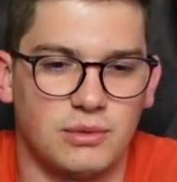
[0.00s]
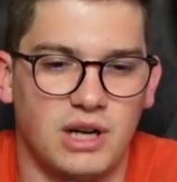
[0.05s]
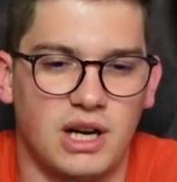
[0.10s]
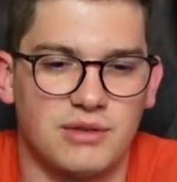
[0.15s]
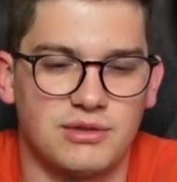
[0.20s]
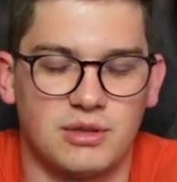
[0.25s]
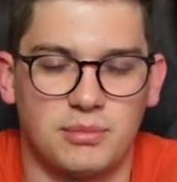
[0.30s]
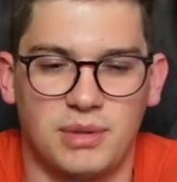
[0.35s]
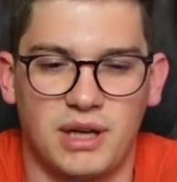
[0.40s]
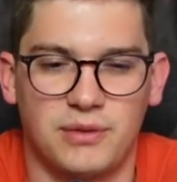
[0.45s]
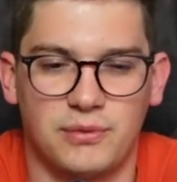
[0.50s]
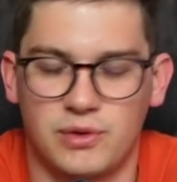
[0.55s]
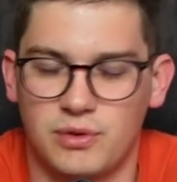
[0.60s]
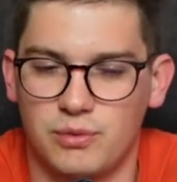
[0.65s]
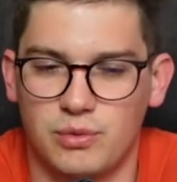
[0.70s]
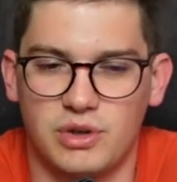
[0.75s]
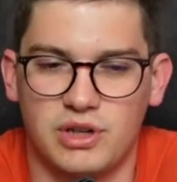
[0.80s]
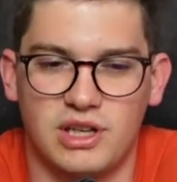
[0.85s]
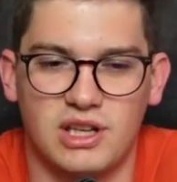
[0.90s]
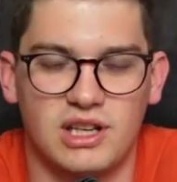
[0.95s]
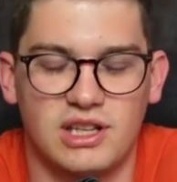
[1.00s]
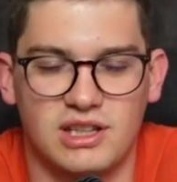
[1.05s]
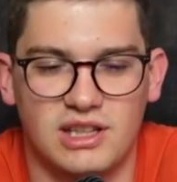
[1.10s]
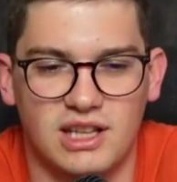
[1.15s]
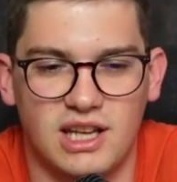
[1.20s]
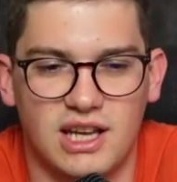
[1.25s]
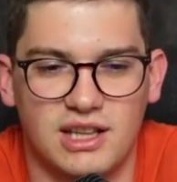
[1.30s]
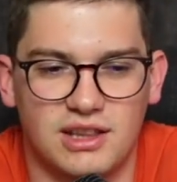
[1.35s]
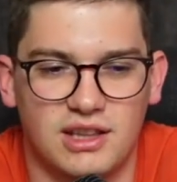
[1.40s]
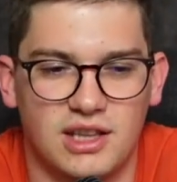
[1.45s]
how's the platform working in
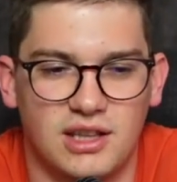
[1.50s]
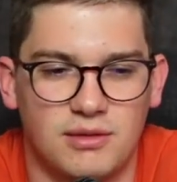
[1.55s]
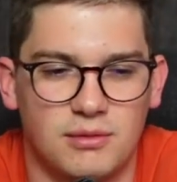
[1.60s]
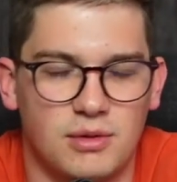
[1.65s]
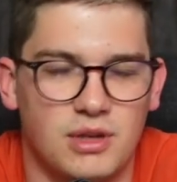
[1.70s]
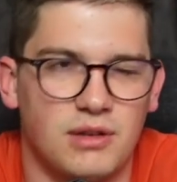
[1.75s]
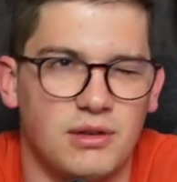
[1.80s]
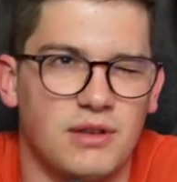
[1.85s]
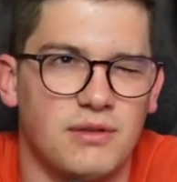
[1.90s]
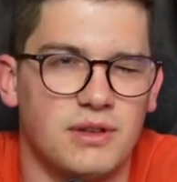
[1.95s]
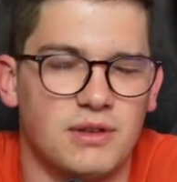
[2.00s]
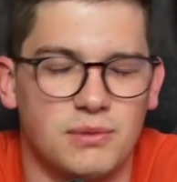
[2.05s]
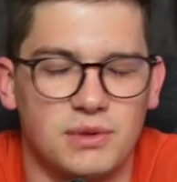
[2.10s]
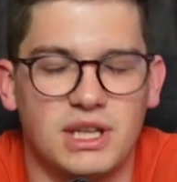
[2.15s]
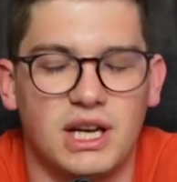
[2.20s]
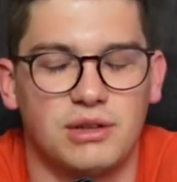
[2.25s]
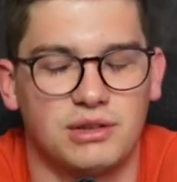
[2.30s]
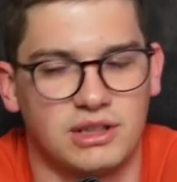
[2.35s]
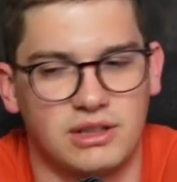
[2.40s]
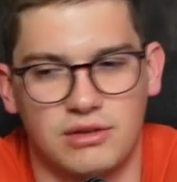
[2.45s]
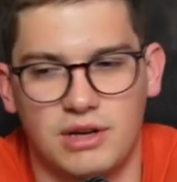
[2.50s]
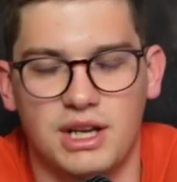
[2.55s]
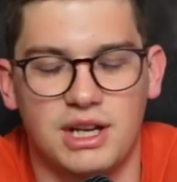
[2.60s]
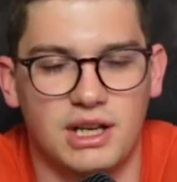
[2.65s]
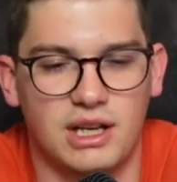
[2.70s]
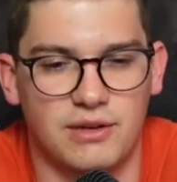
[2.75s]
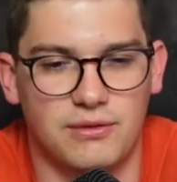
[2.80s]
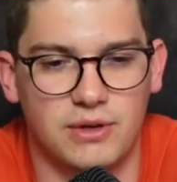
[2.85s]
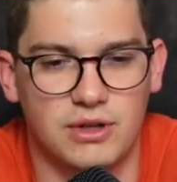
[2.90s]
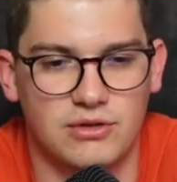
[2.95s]
the end, even without
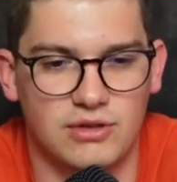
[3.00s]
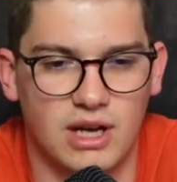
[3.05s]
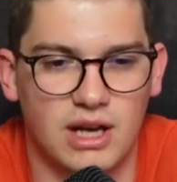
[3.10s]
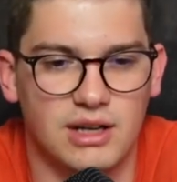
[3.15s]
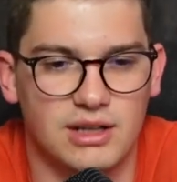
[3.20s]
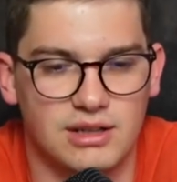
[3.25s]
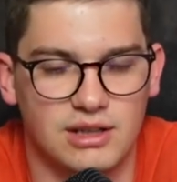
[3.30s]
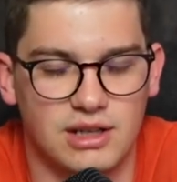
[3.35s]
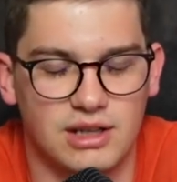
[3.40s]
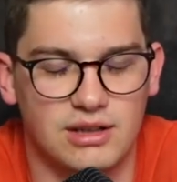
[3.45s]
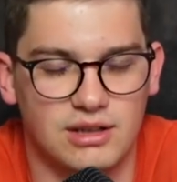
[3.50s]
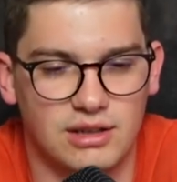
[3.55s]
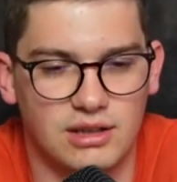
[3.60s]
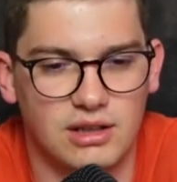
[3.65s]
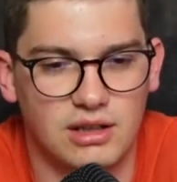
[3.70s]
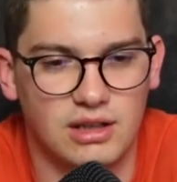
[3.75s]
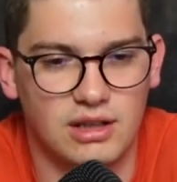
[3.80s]
creating a free trial in the end.